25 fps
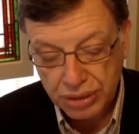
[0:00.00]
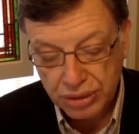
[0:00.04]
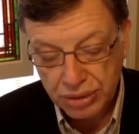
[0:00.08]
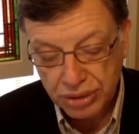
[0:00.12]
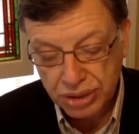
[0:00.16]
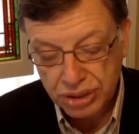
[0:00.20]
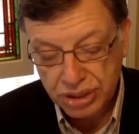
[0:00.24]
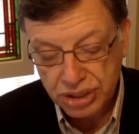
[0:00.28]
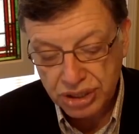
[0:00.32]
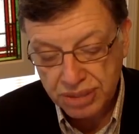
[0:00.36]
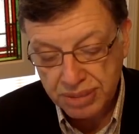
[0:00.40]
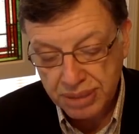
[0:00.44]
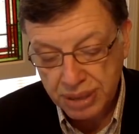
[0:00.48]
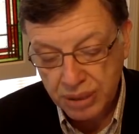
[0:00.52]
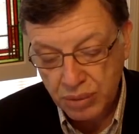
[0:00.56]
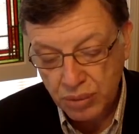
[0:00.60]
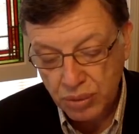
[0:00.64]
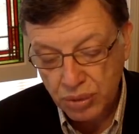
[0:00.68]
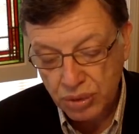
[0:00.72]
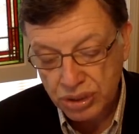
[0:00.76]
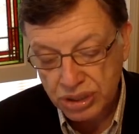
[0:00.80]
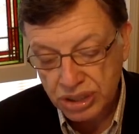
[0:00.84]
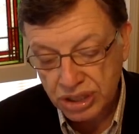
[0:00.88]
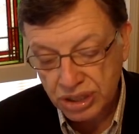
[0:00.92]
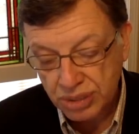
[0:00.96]
or listen to my
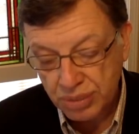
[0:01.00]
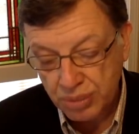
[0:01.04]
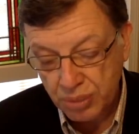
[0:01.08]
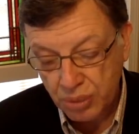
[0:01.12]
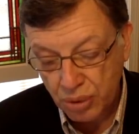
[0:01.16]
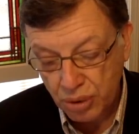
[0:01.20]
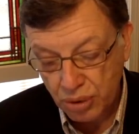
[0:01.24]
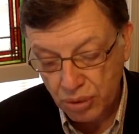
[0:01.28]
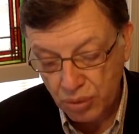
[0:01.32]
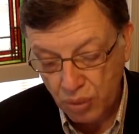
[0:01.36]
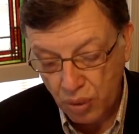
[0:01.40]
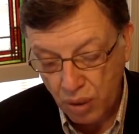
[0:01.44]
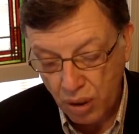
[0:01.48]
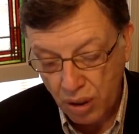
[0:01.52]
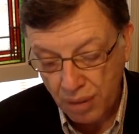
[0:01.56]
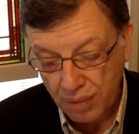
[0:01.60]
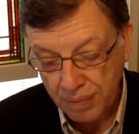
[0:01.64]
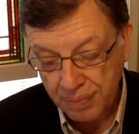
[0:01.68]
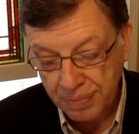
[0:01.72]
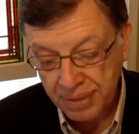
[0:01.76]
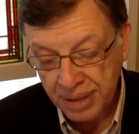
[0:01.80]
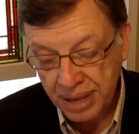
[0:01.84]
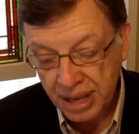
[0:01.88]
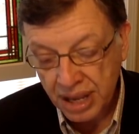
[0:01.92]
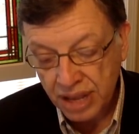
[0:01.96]
words on the border wall.
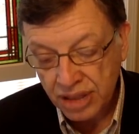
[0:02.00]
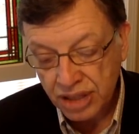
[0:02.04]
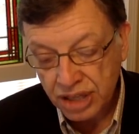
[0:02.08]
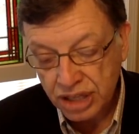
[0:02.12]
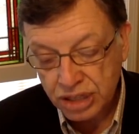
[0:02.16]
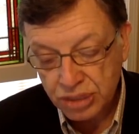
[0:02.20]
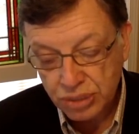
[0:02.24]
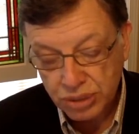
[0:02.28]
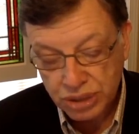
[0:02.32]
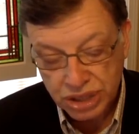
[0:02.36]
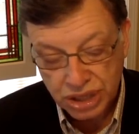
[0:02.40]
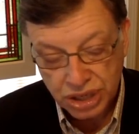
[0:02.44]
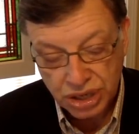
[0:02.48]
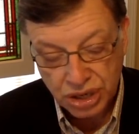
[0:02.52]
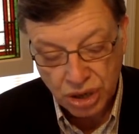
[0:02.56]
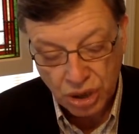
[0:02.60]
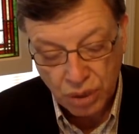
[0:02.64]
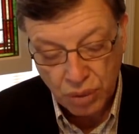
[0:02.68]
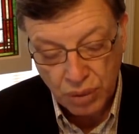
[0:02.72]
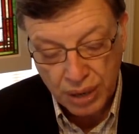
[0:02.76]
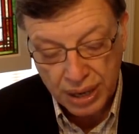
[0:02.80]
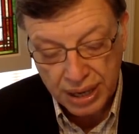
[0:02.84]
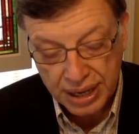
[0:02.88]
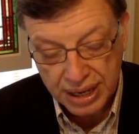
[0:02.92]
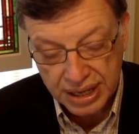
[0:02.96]
This was in no
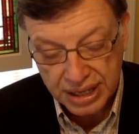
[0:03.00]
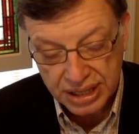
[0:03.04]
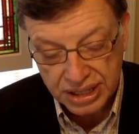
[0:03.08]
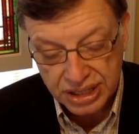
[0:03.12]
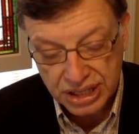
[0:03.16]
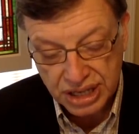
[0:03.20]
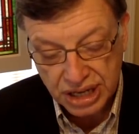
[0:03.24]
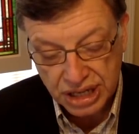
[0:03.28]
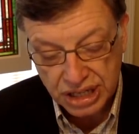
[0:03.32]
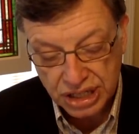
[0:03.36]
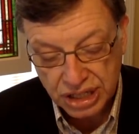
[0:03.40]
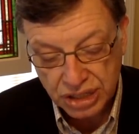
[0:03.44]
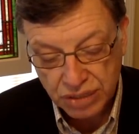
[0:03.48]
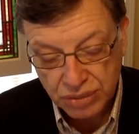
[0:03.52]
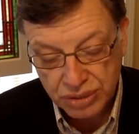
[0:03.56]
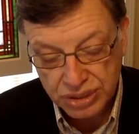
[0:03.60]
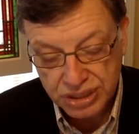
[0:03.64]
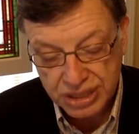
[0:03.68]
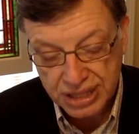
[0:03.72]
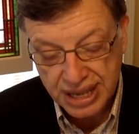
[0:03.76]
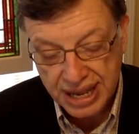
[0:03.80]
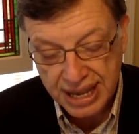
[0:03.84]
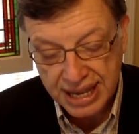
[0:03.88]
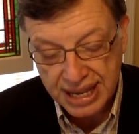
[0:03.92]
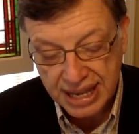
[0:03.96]
way a concession. It was
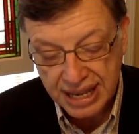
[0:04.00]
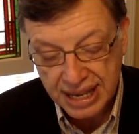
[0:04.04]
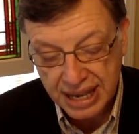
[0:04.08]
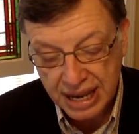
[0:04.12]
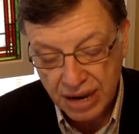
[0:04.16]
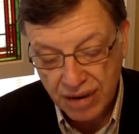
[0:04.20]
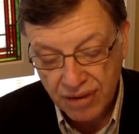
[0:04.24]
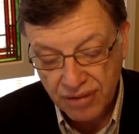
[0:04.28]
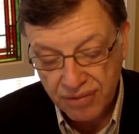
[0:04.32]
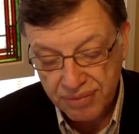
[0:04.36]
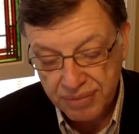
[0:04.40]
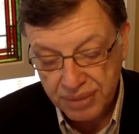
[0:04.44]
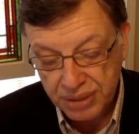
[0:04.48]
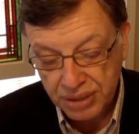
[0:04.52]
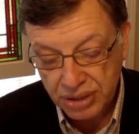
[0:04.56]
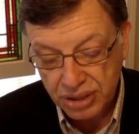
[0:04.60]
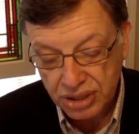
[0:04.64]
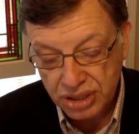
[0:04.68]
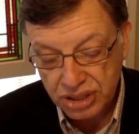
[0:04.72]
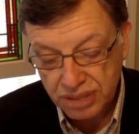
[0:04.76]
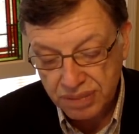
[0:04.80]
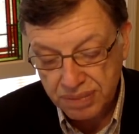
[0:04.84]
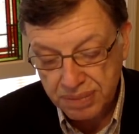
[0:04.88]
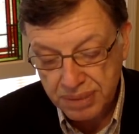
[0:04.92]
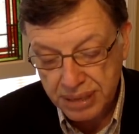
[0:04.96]
taking care of
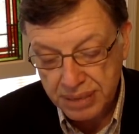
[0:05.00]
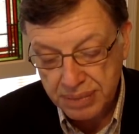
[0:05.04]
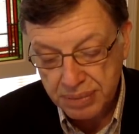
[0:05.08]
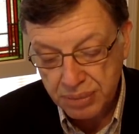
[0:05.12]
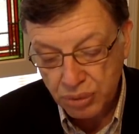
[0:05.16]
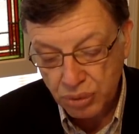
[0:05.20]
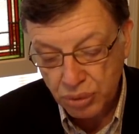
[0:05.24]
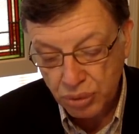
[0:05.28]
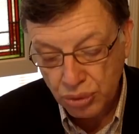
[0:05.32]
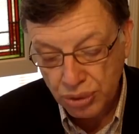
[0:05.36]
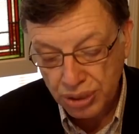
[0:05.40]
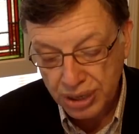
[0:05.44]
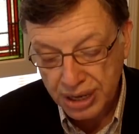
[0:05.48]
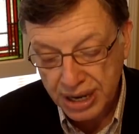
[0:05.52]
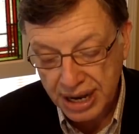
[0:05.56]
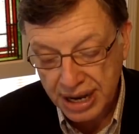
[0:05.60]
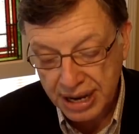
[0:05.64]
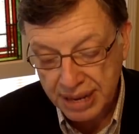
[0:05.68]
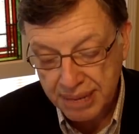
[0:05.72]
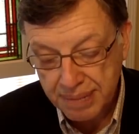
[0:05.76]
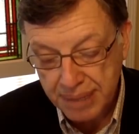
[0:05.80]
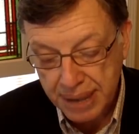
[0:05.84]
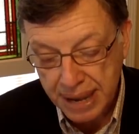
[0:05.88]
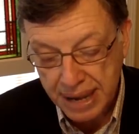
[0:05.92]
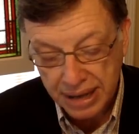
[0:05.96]
millions of people who were
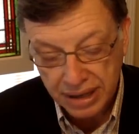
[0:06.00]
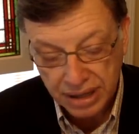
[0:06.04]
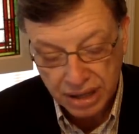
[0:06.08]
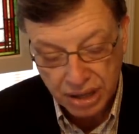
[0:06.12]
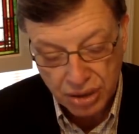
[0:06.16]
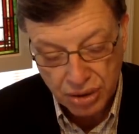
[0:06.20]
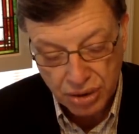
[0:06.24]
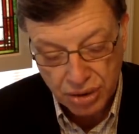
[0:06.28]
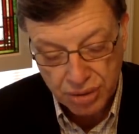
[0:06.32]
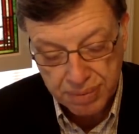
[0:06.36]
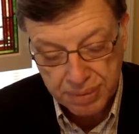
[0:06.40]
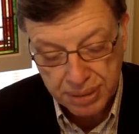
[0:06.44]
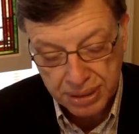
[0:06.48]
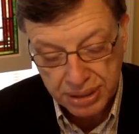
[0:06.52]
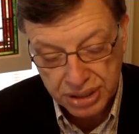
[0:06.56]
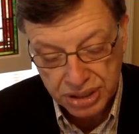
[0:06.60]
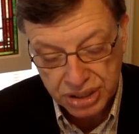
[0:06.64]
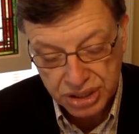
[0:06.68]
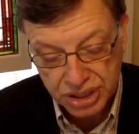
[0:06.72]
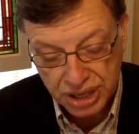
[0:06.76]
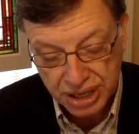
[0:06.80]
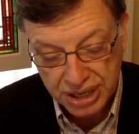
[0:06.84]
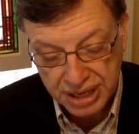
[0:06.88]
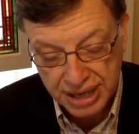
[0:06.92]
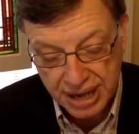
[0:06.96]
getting badly hurt by the
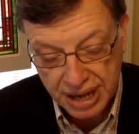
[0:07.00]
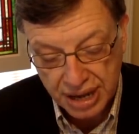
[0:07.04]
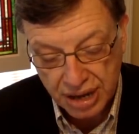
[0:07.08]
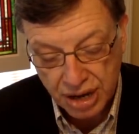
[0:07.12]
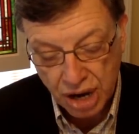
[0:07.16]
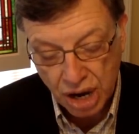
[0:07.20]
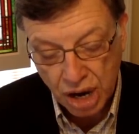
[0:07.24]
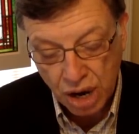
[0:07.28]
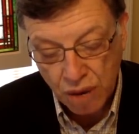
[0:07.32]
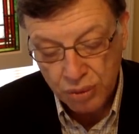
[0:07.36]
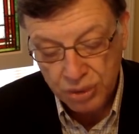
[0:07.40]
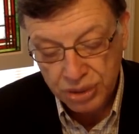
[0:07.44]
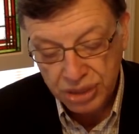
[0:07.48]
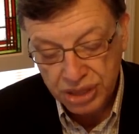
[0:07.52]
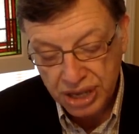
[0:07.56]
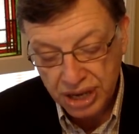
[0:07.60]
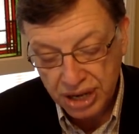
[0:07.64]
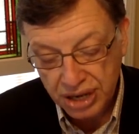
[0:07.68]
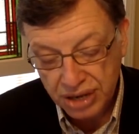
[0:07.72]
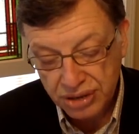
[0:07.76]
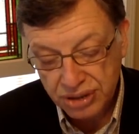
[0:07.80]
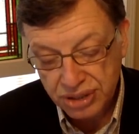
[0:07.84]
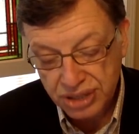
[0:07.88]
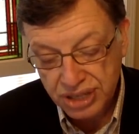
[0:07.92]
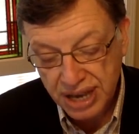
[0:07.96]
shutdown with the
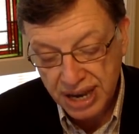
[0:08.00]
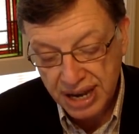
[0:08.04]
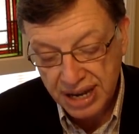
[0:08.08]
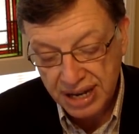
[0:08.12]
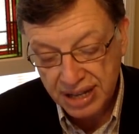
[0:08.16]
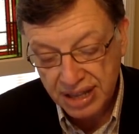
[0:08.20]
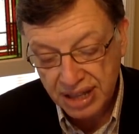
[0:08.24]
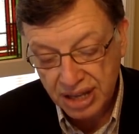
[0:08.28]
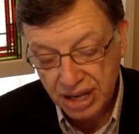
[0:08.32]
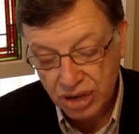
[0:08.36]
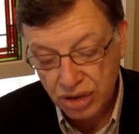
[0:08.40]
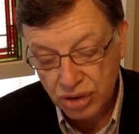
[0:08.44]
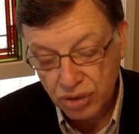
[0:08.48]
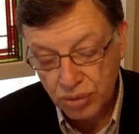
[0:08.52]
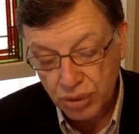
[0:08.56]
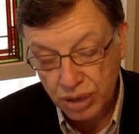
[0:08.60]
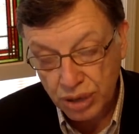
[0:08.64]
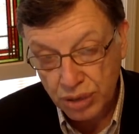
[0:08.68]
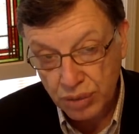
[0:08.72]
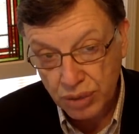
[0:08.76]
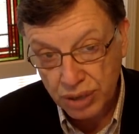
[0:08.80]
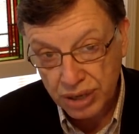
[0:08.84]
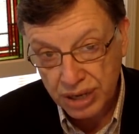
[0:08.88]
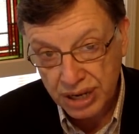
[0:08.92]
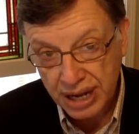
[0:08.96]
understanding that in
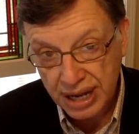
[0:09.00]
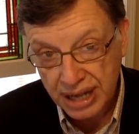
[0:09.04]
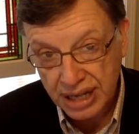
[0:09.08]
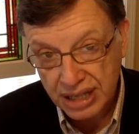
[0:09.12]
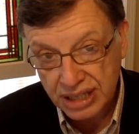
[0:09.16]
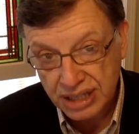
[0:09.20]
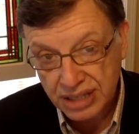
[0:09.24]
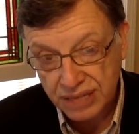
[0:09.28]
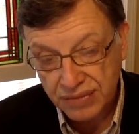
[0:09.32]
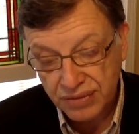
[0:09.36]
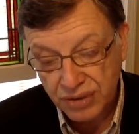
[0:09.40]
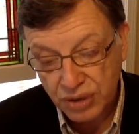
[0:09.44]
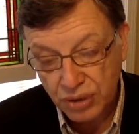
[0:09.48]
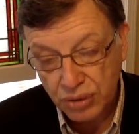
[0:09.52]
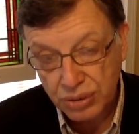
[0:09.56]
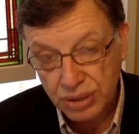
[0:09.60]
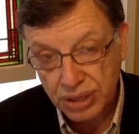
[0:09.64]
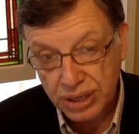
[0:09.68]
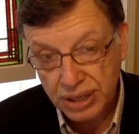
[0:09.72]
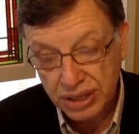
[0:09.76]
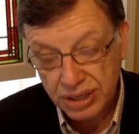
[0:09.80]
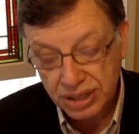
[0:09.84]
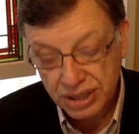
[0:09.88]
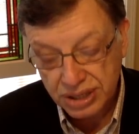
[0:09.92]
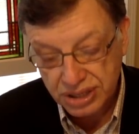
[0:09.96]
21 days, if no
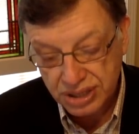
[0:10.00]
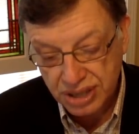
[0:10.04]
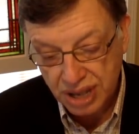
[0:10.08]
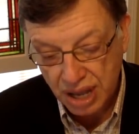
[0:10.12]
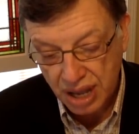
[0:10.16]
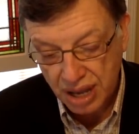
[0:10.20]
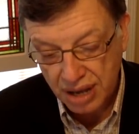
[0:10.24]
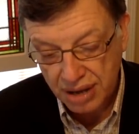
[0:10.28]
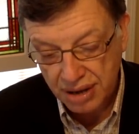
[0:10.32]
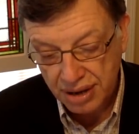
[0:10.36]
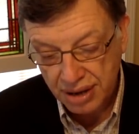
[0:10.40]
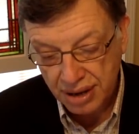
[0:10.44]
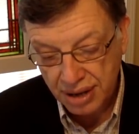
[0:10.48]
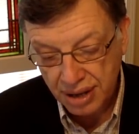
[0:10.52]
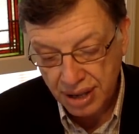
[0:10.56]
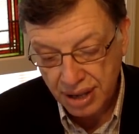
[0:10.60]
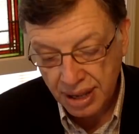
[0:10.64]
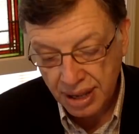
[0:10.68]
deal is done,